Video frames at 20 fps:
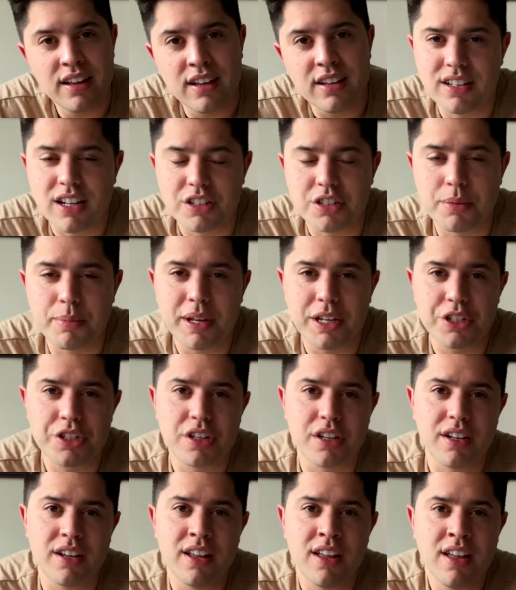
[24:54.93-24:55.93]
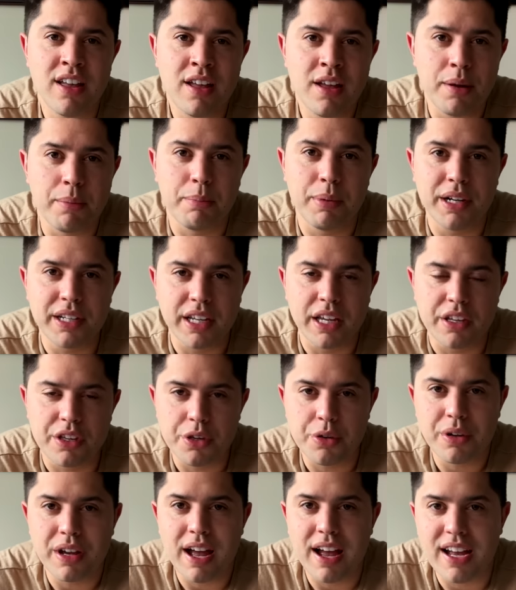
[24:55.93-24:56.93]
Not to mention bringing
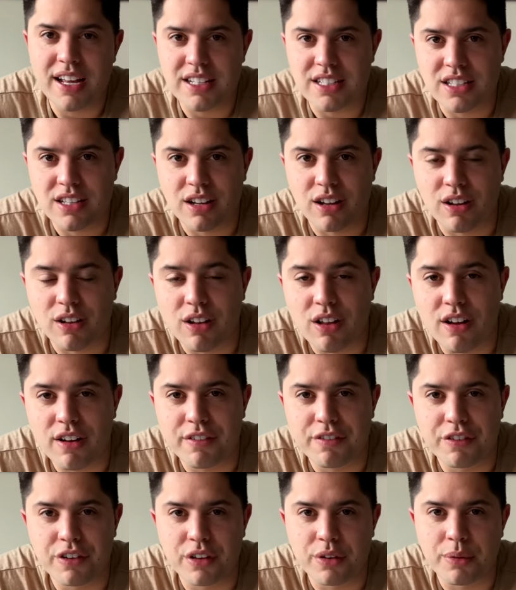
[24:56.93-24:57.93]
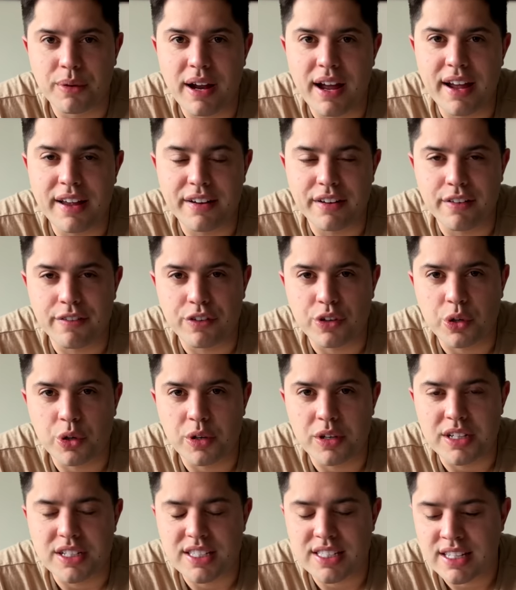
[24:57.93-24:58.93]
you guys along for the ride, of
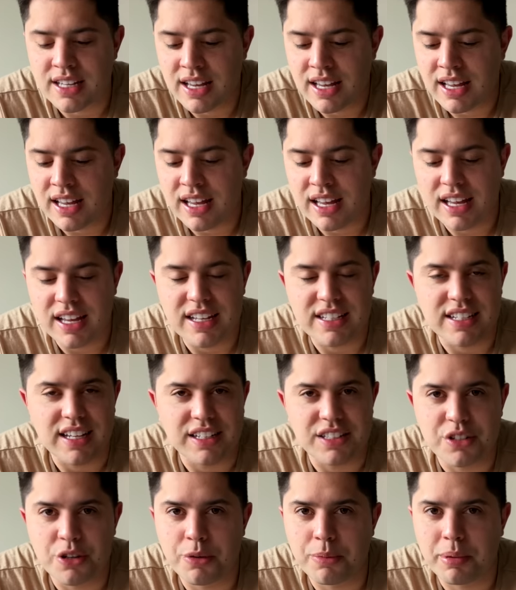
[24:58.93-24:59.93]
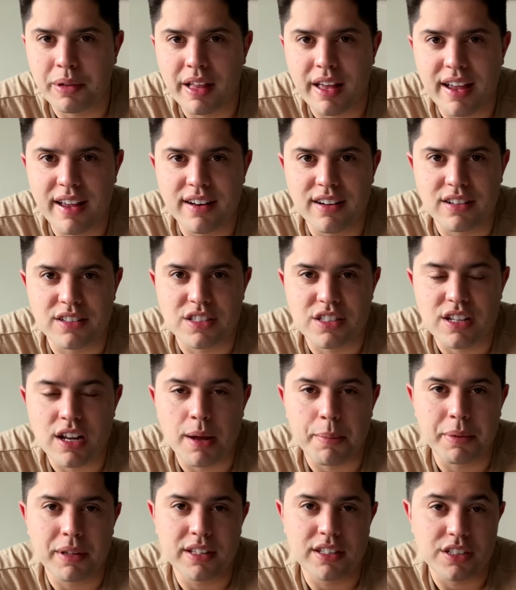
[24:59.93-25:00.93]
course, as I don't plan on
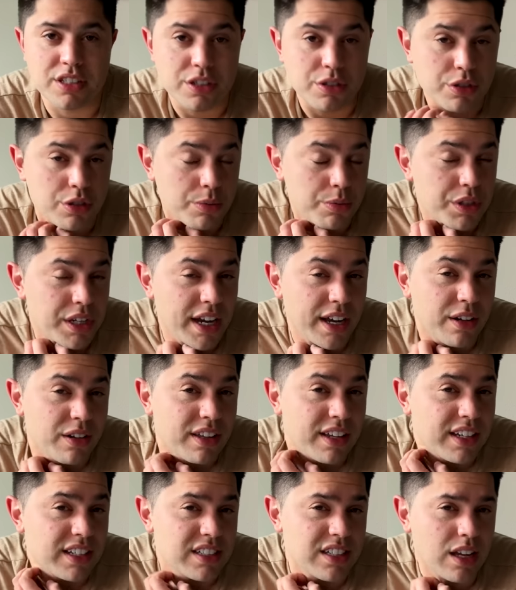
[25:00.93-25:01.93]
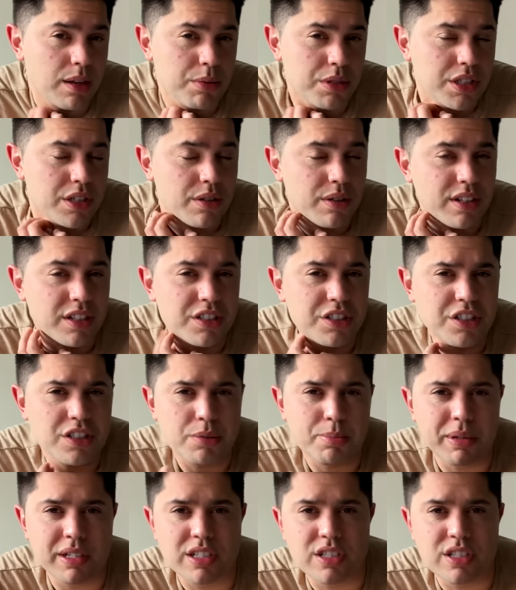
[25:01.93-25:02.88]
stopping this YouTube channel anytime soon. It's just been